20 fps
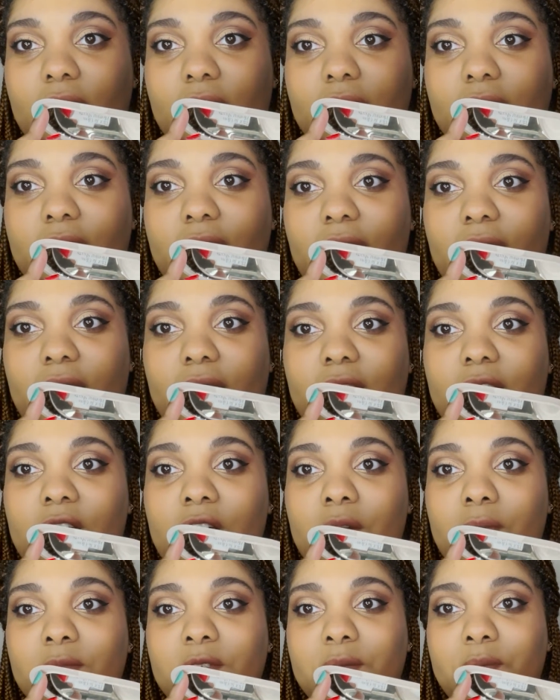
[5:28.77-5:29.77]
that
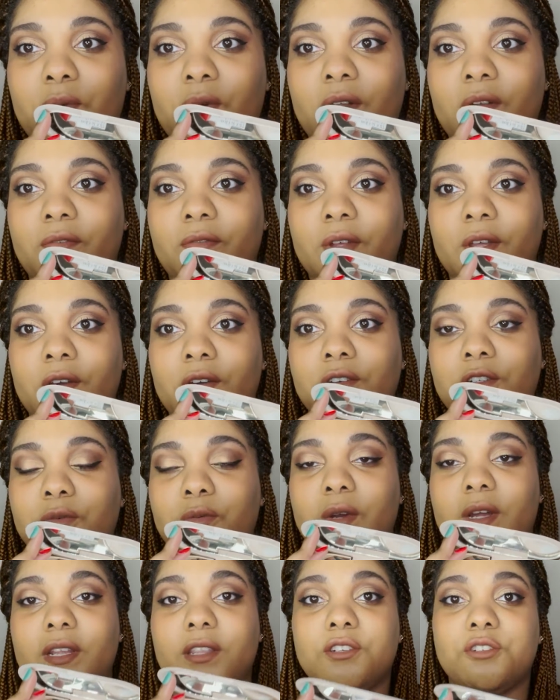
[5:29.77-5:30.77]
comes pre-filled
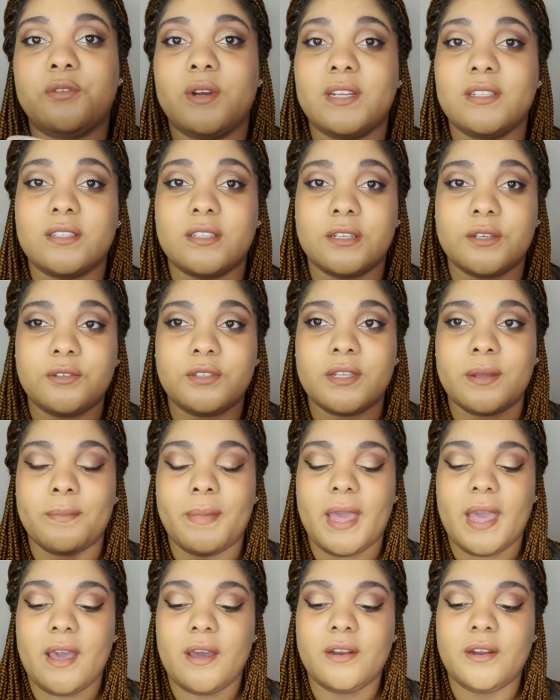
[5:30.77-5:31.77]
with translucent
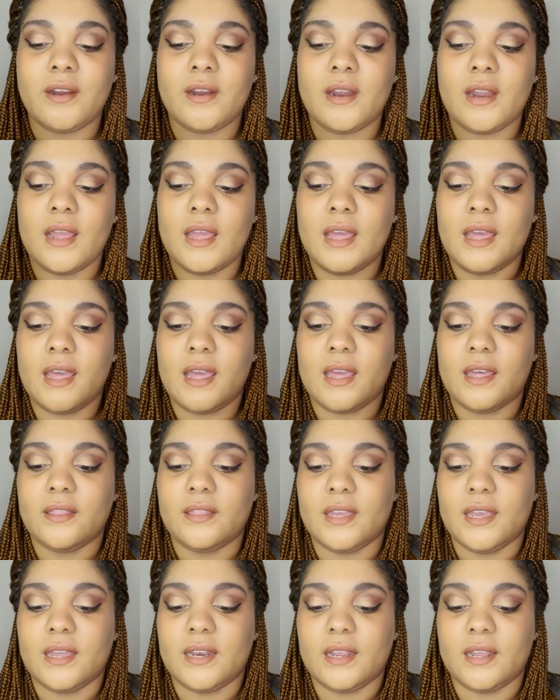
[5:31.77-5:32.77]
powder, and
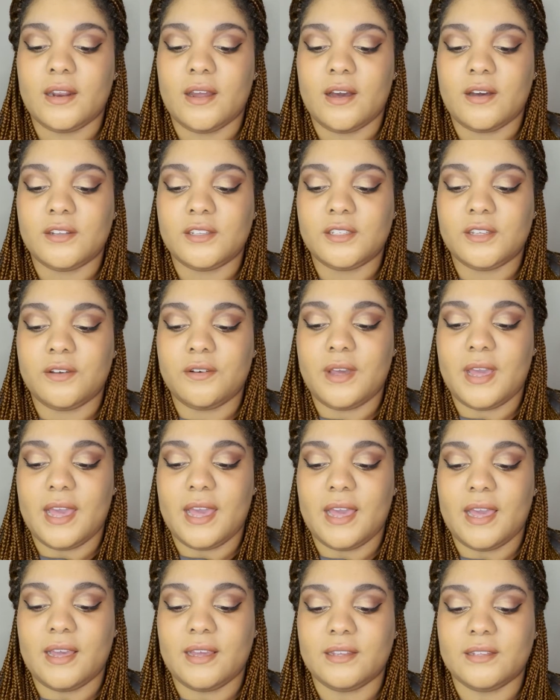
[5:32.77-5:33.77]
then it also
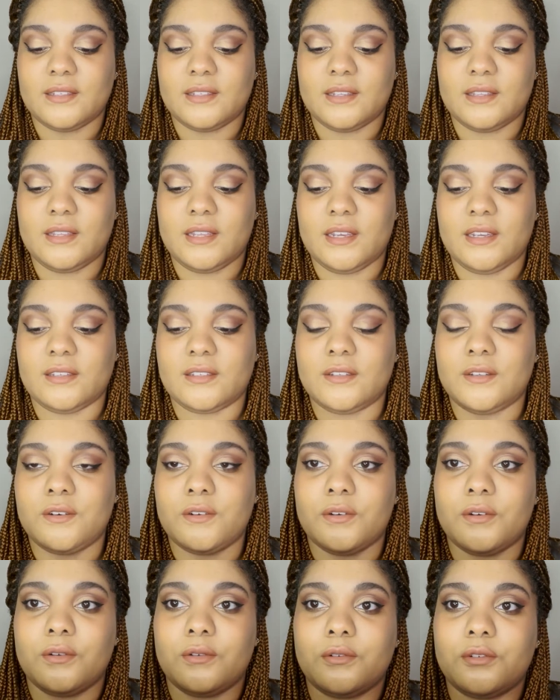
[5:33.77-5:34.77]
has these
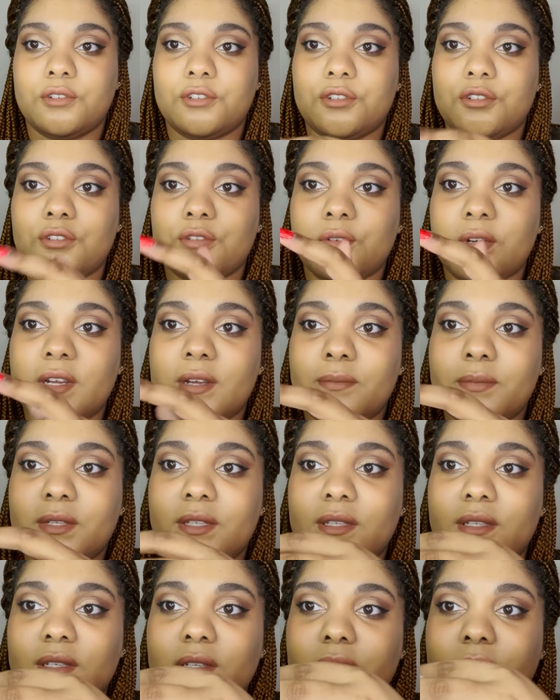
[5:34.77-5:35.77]
little
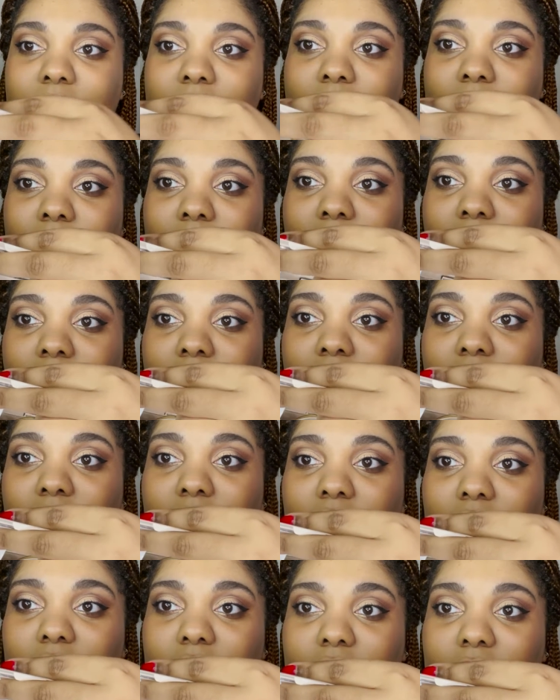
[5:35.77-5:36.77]
strips
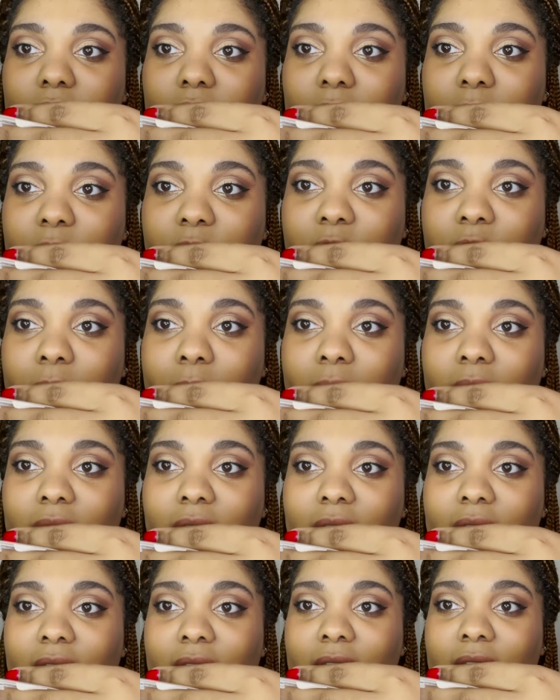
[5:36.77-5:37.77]
for
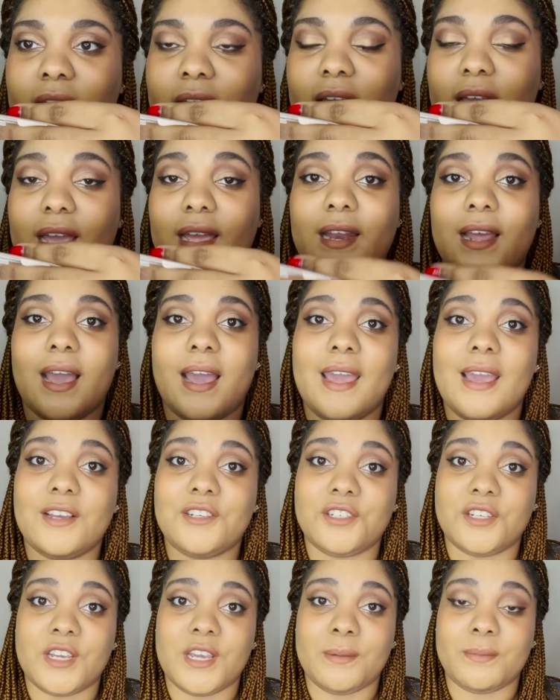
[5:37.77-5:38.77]
blotting, and I
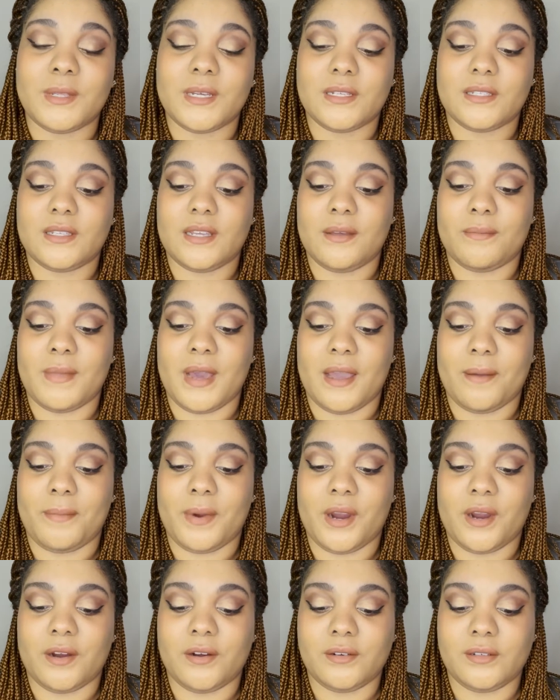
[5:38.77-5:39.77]
actually keep this in my
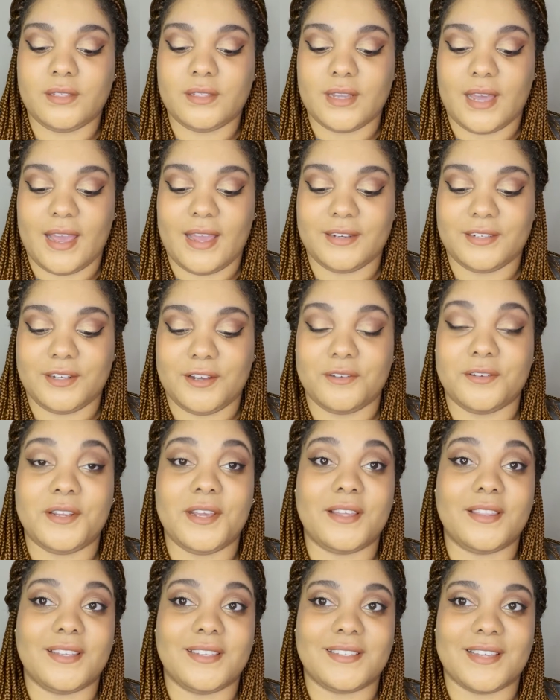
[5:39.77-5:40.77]
purse. I had to go
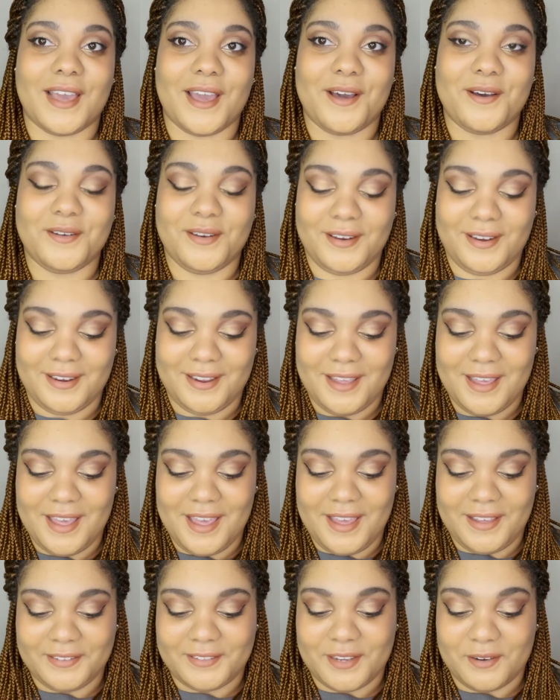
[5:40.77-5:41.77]
dig this out
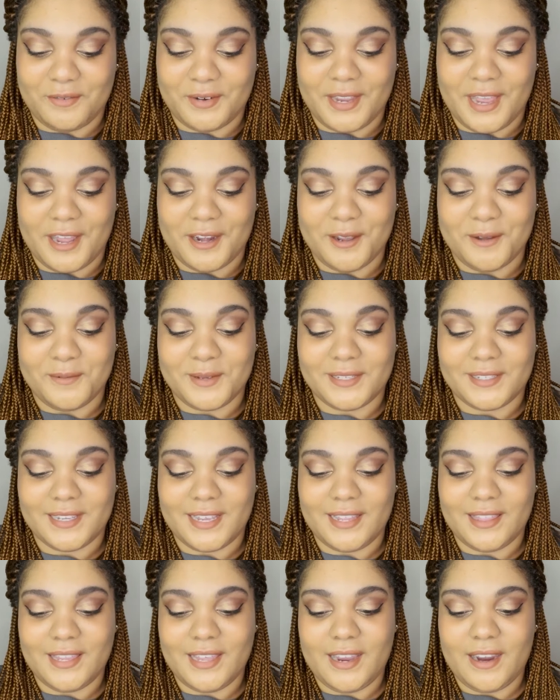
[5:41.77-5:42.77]
because I forgot it was
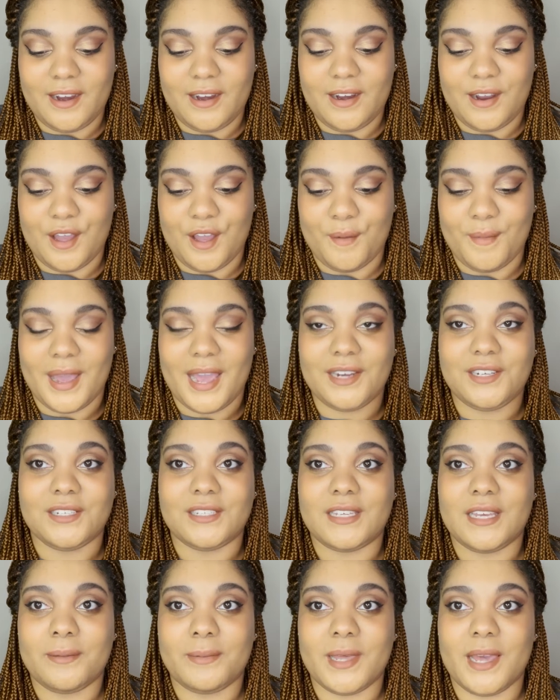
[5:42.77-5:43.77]
in there. I
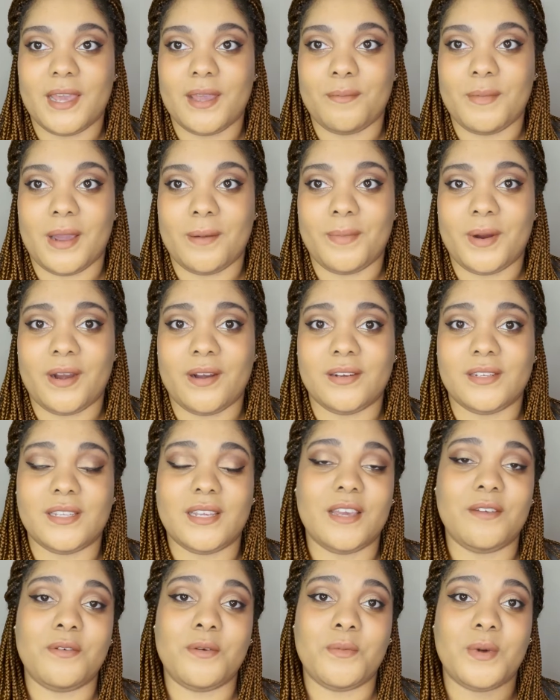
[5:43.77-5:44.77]
just keep that in my
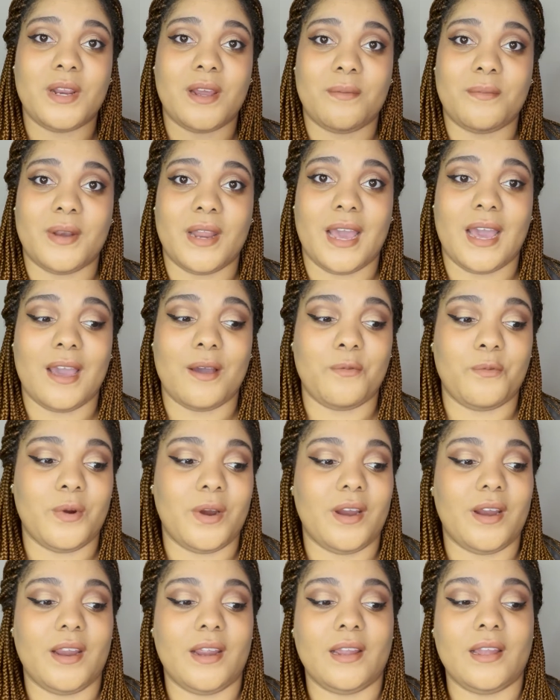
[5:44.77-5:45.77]
purse even when I'm not
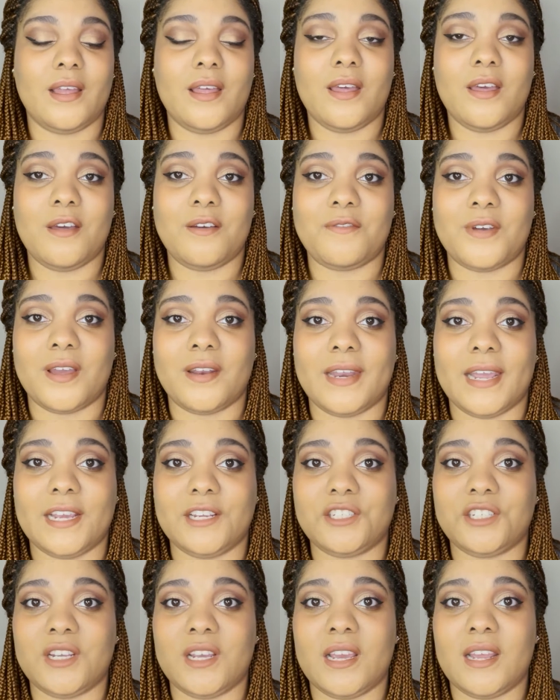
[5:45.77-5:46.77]
wearing
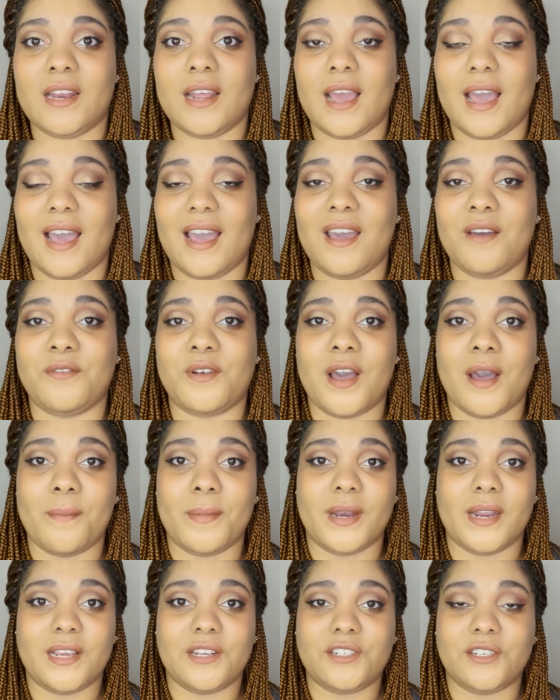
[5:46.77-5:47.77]
foundation. I have
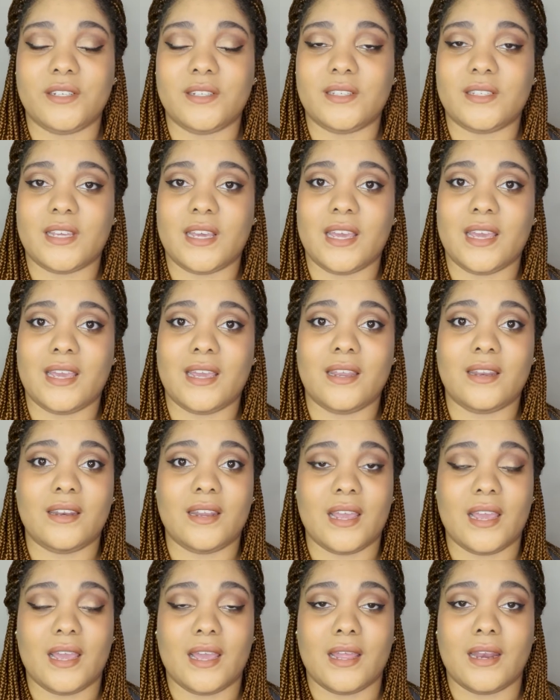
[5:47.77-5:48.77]
combination skin
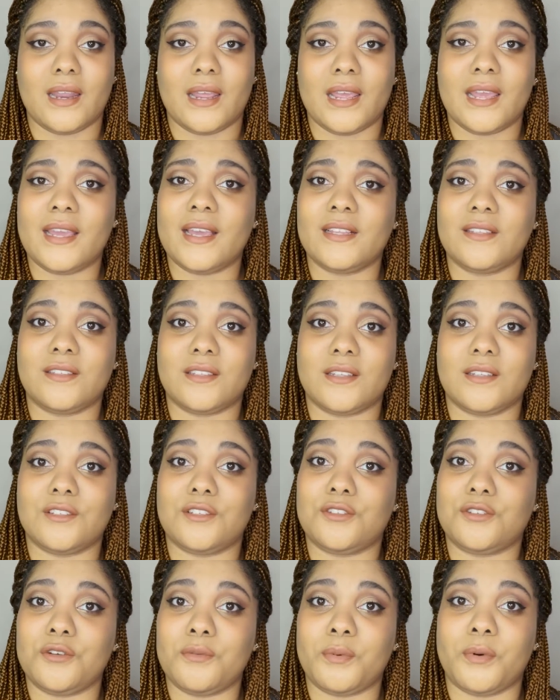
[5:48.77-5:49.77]
and it gets
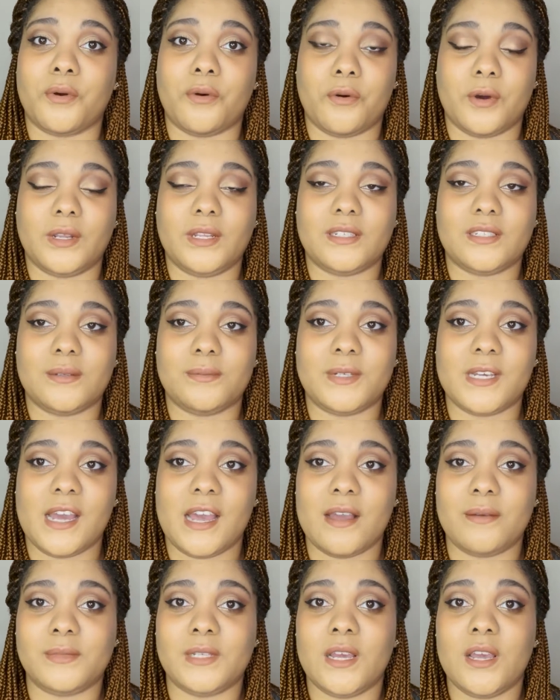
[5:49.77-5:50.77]
super oily
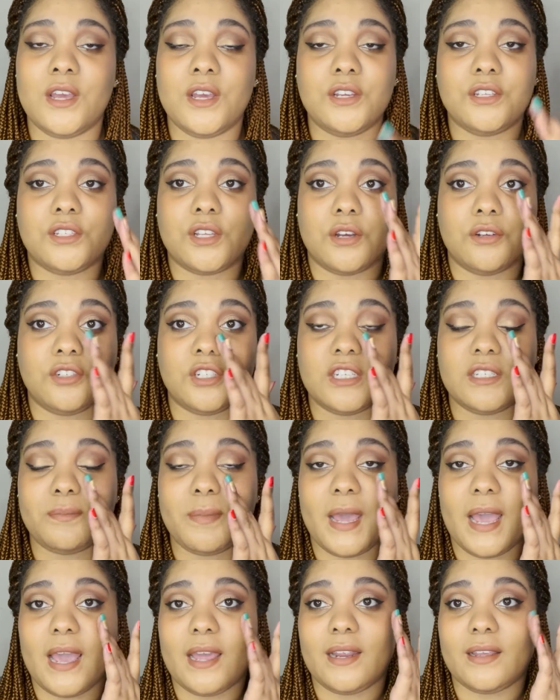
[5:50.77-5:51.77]
sometimes, so
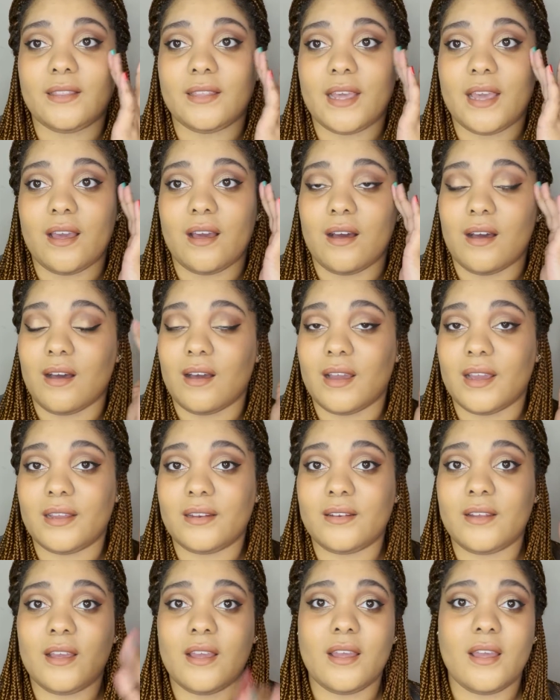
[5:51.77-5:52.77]
just patting that
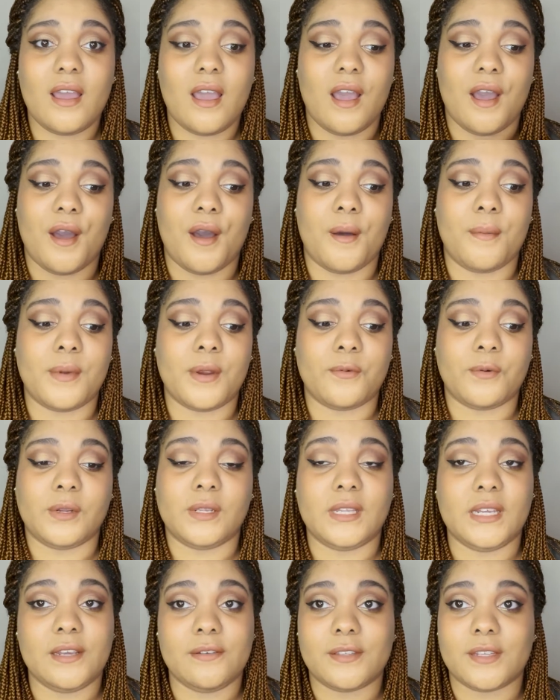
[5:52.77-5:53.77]
on
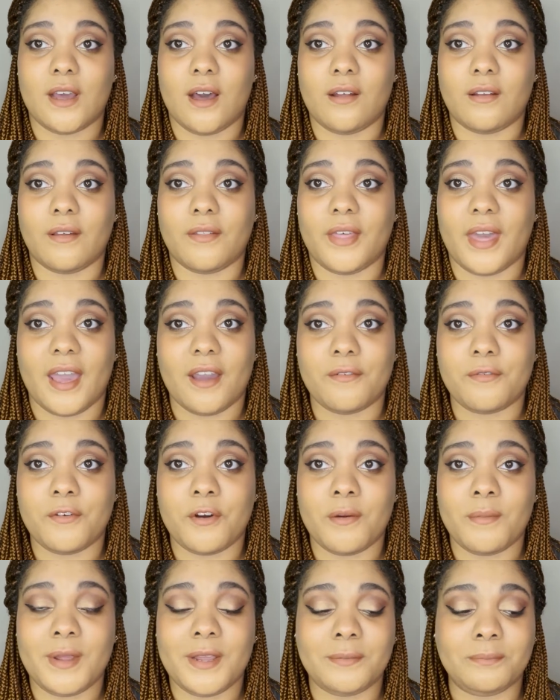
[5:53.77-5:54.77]
relieves all of that
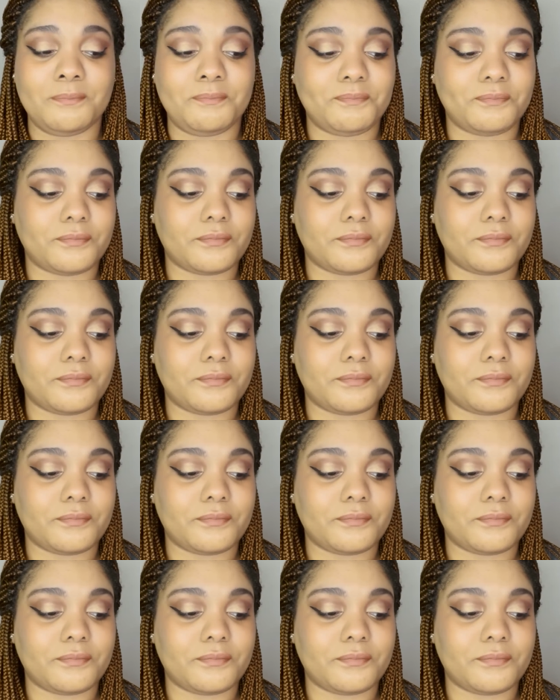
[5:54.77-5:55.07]
for me.